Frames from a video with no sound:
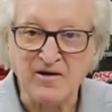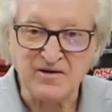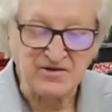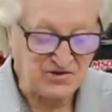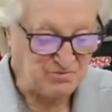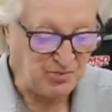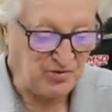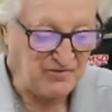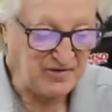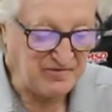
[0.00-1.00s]
It is
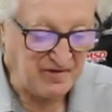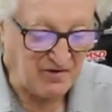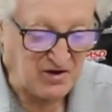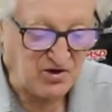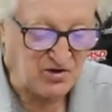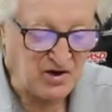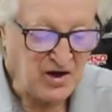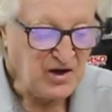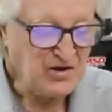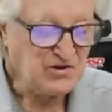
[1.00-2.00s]
proving very good
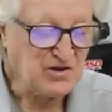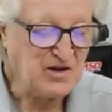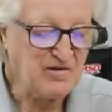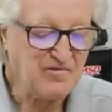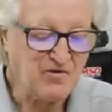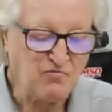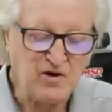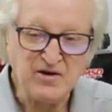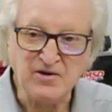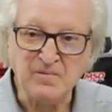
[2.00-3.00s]
to give the
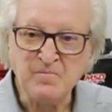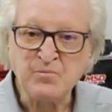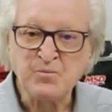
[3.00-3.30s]
reader